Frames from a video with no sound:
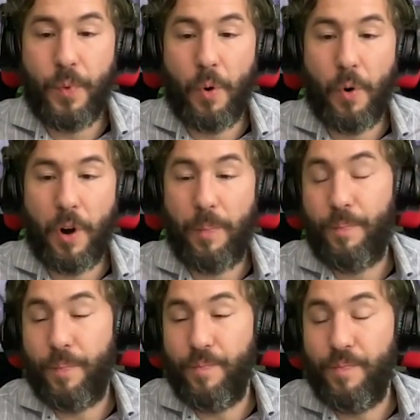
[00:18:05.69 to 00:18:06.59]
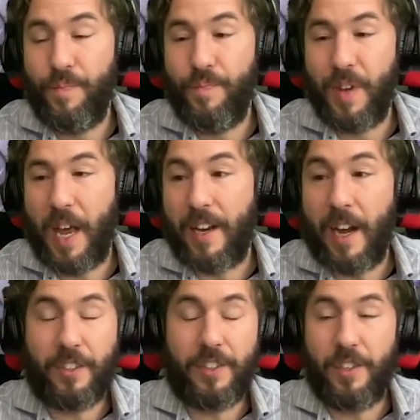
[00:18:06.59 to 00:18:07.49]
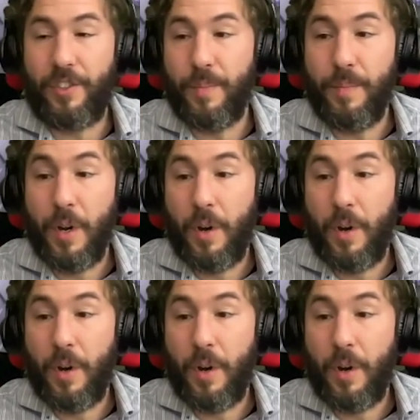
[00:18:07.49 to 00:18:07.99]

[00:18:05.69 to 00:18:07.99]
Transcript: or agnosticism,